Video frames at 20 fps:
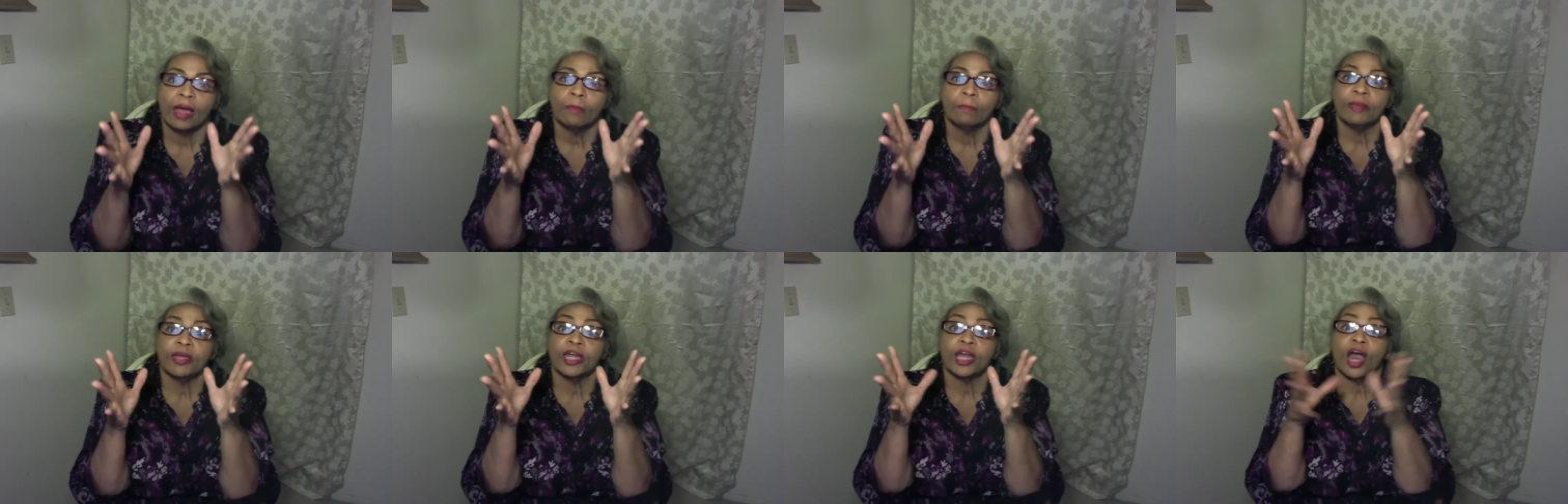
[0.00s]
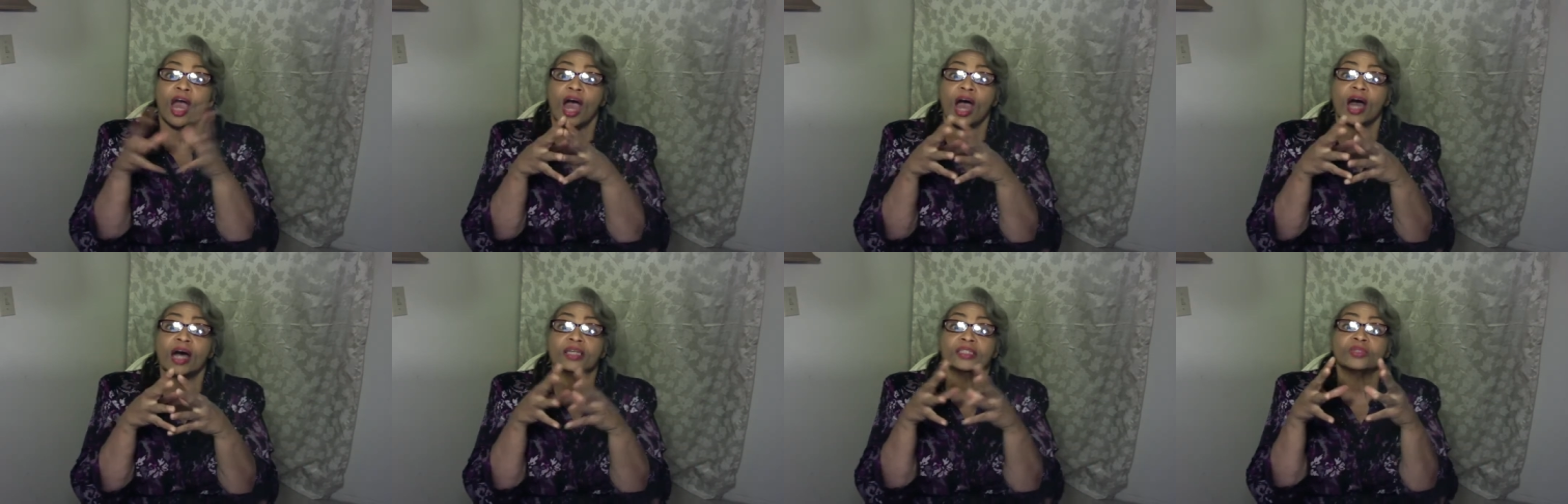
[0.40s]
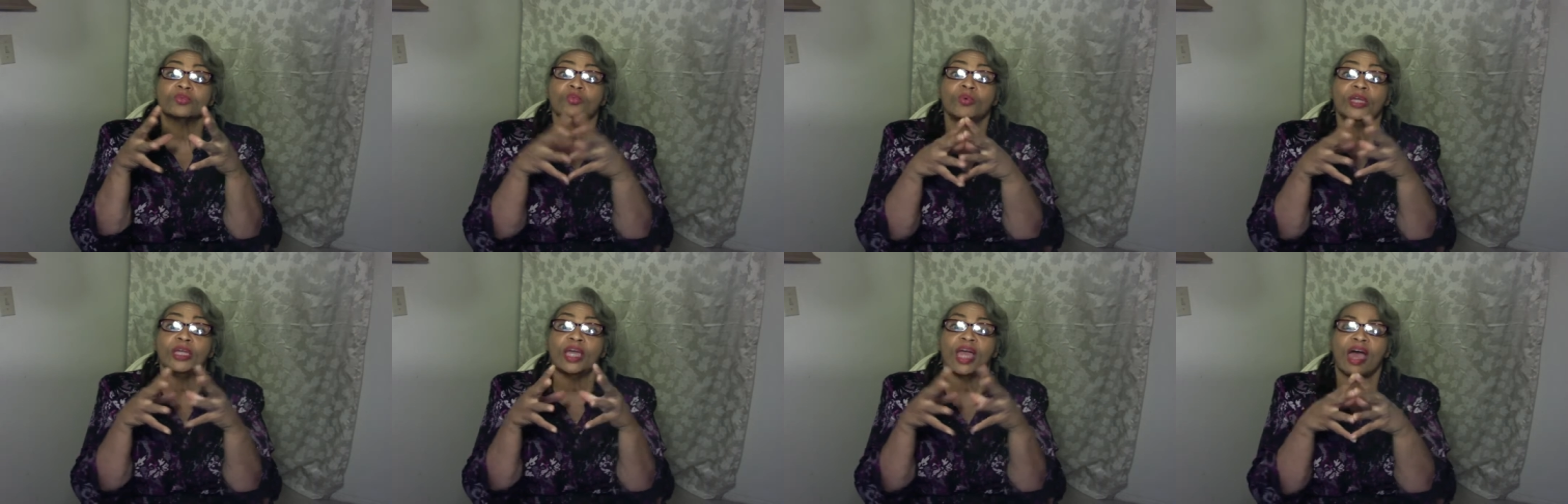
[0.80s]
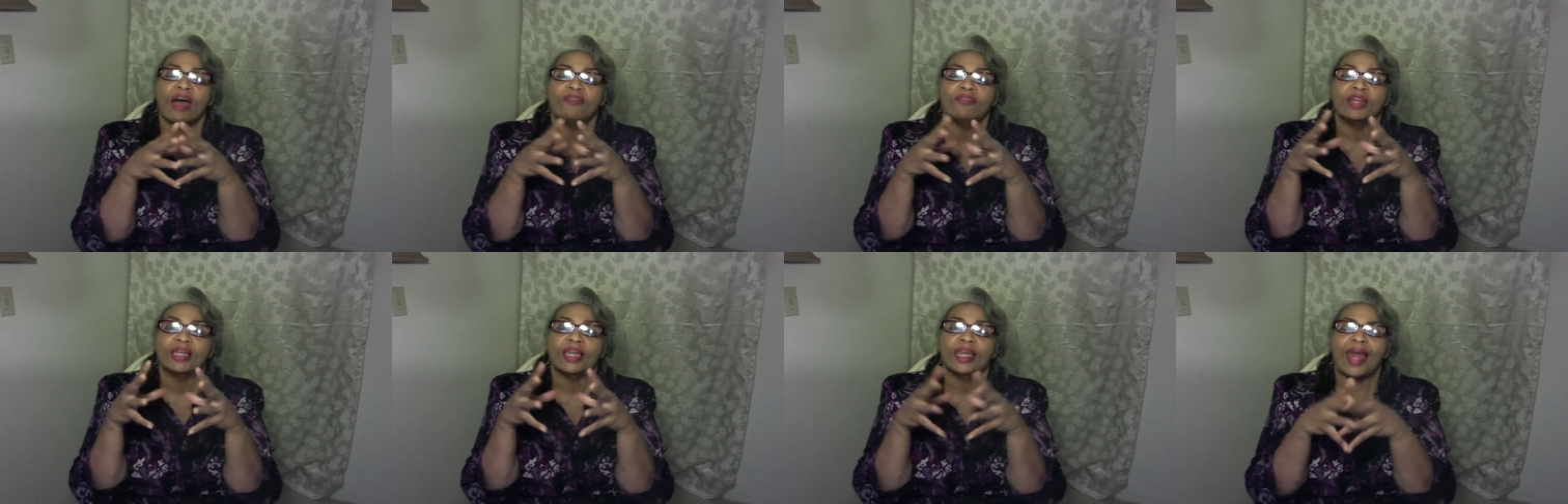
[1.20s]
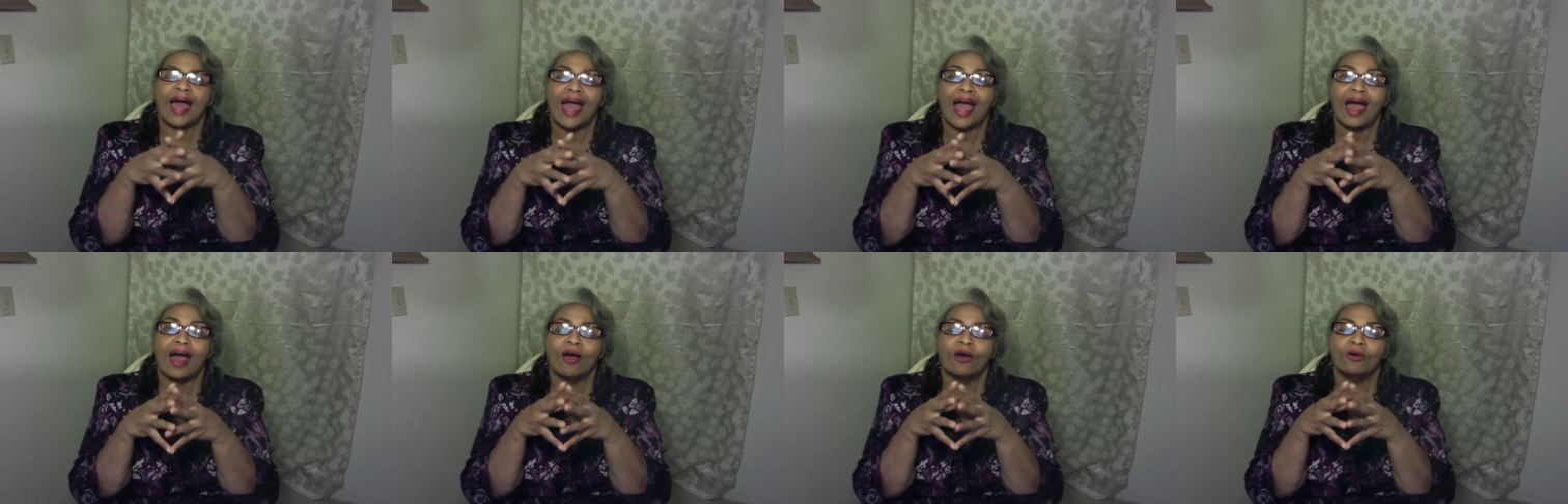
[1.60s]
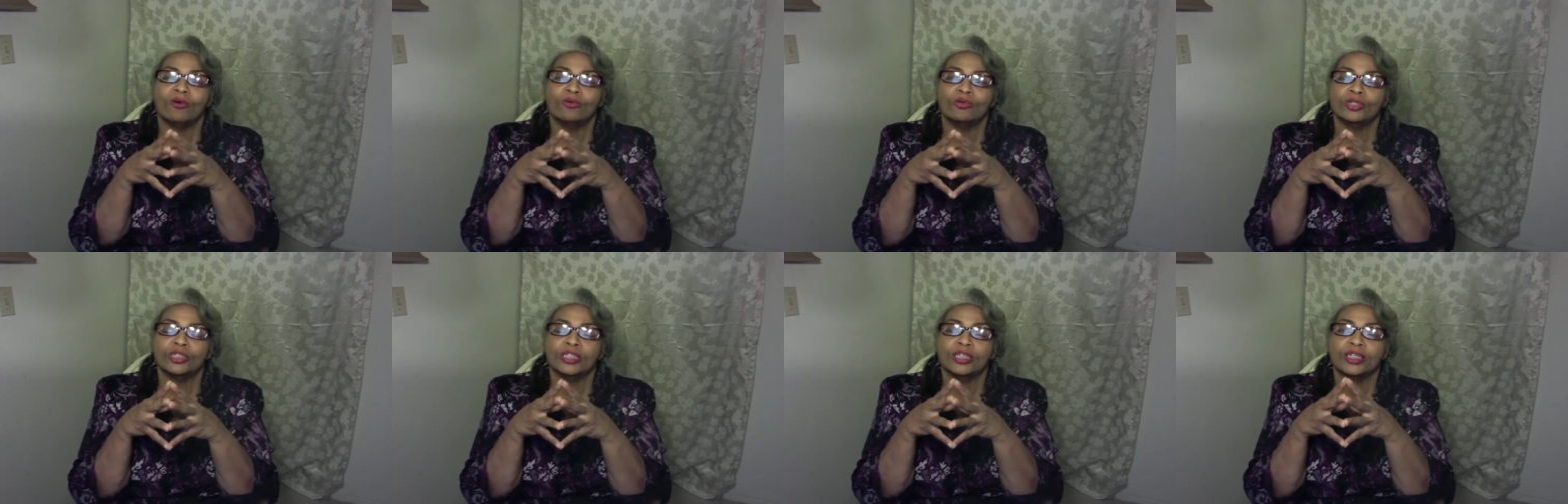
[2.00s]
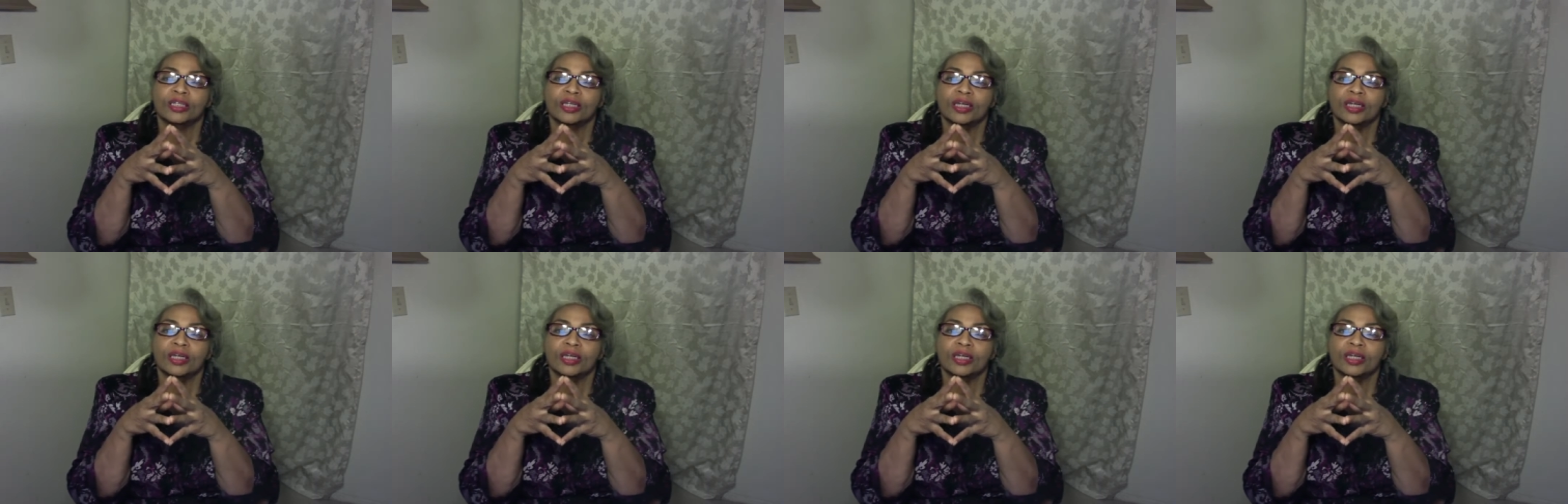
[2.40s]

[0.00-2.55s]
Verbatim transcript: because we have allowed